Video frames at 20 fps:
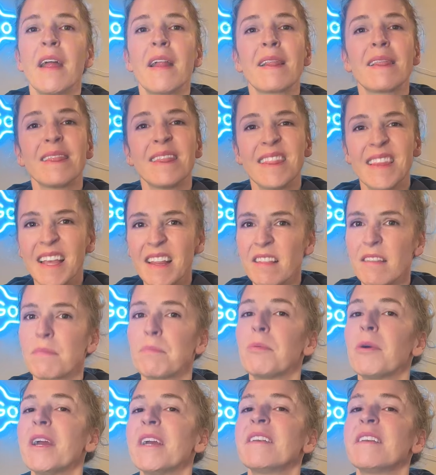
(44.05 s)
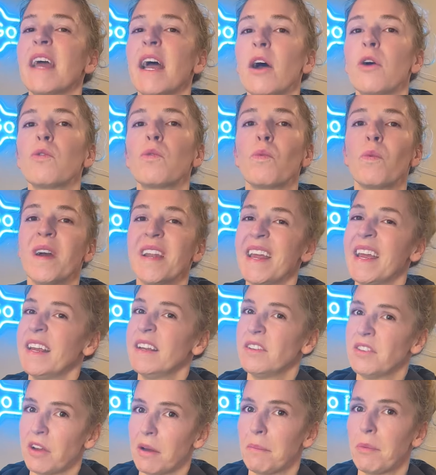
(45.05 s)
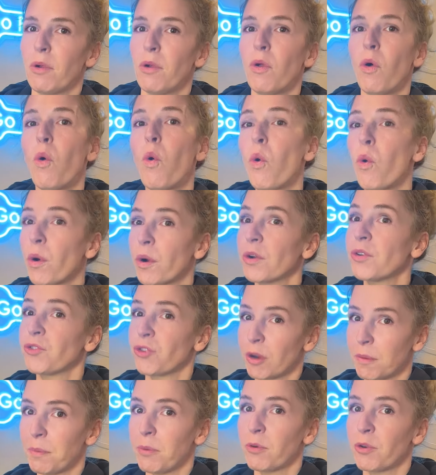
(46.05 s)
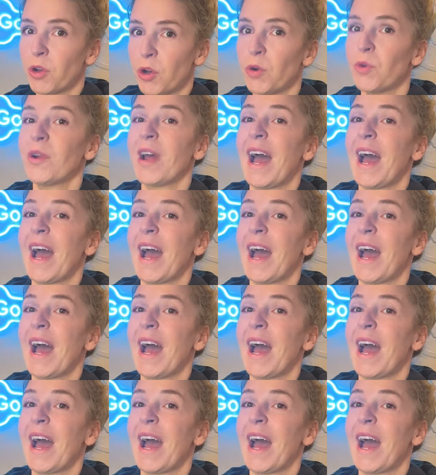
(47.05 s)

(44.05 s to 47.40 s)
let's break down what a double or triple coat